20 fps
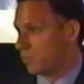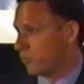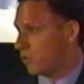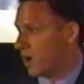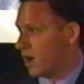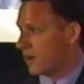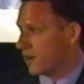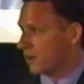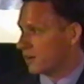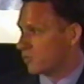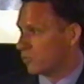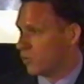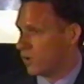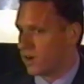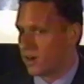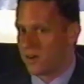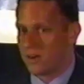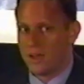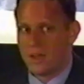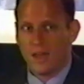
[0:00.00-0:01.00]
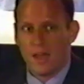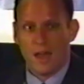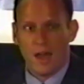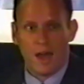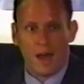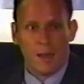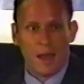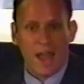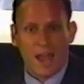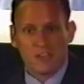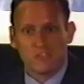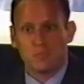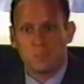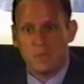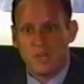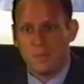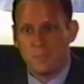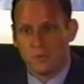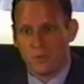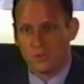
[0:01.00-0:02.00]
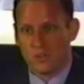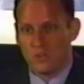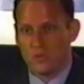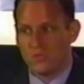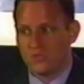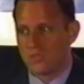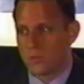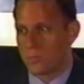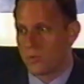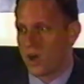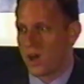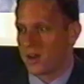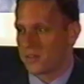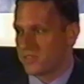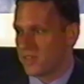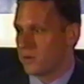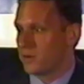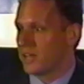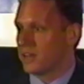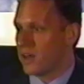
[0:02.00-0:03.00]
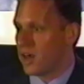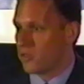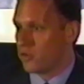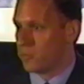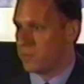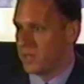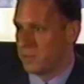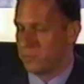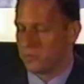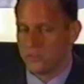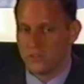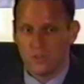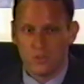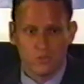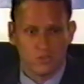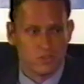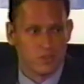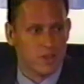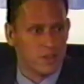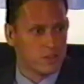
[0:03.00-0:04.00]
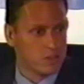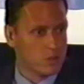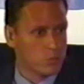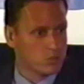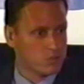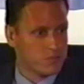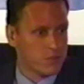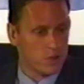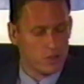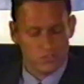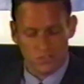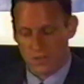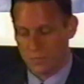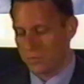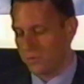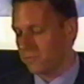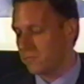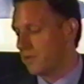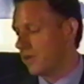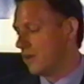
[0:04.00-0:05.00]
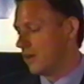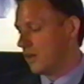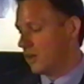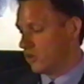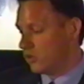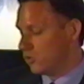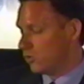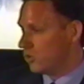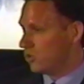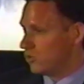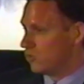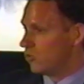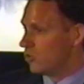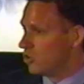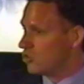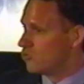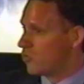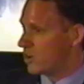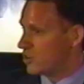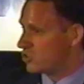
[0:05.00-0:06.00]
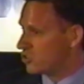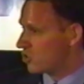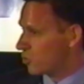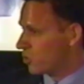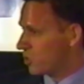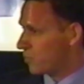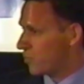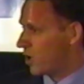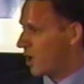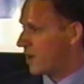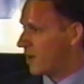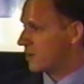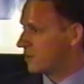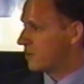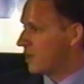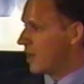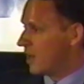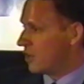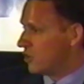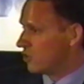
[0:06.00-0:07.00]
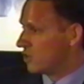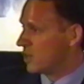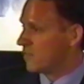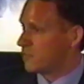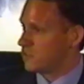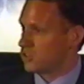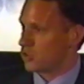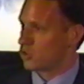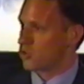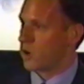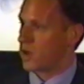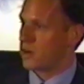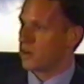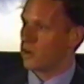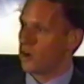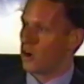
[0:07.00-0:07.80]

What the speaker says: product, where as people use the product, they'd get other people to use it. And it was very simple. You'd register with the product, you'd give us your credit